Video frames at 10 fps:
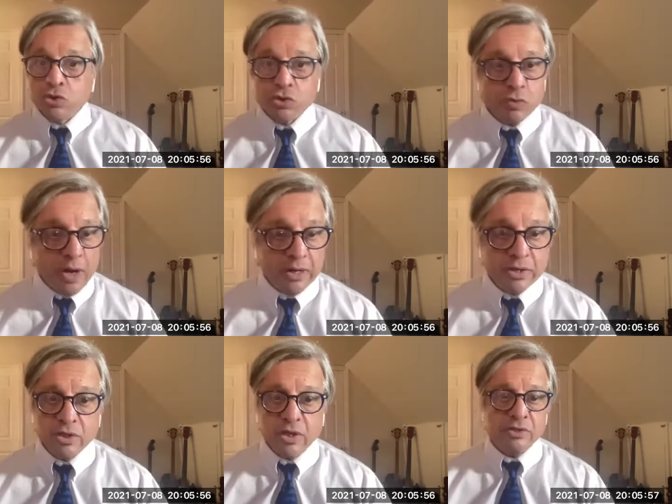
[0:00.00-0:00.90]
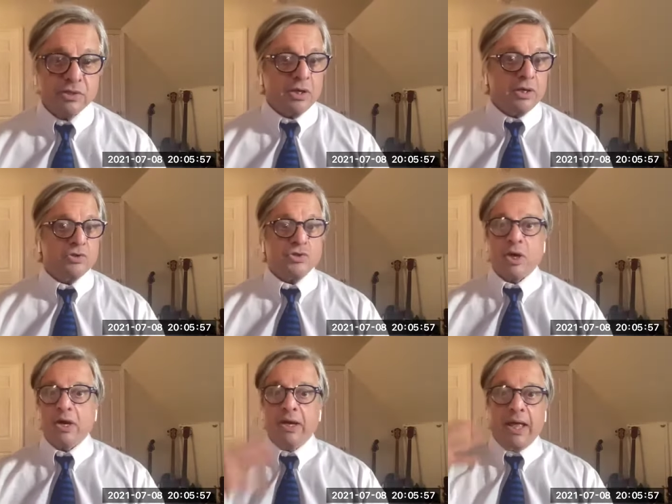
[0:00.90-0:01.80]
strategizing and
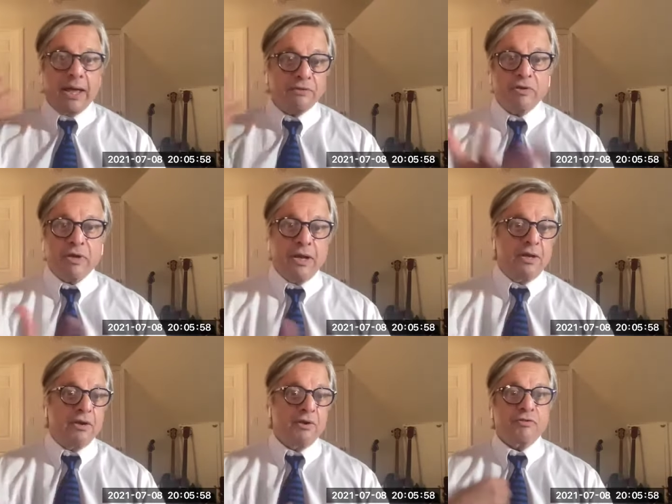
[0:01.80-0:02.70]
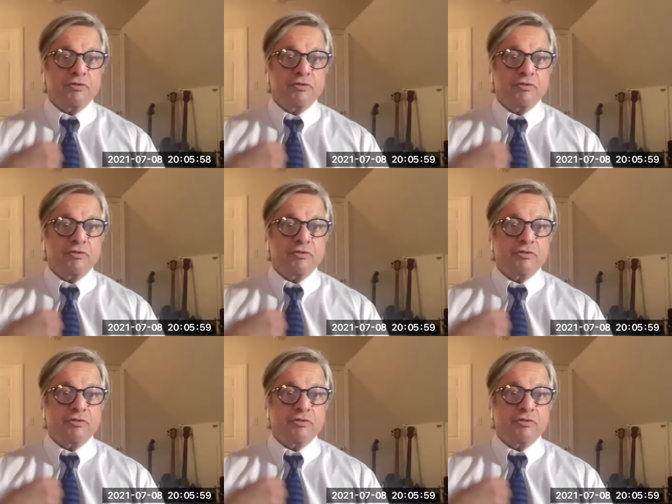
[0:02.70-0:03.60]
trying to extricate ourselves
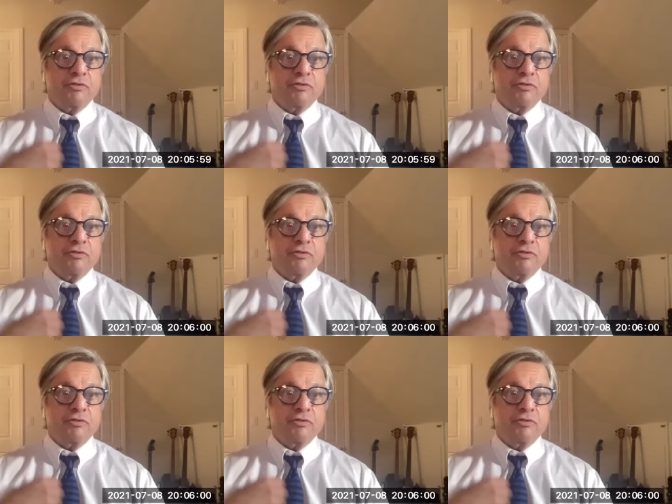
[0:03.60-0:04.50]
from danger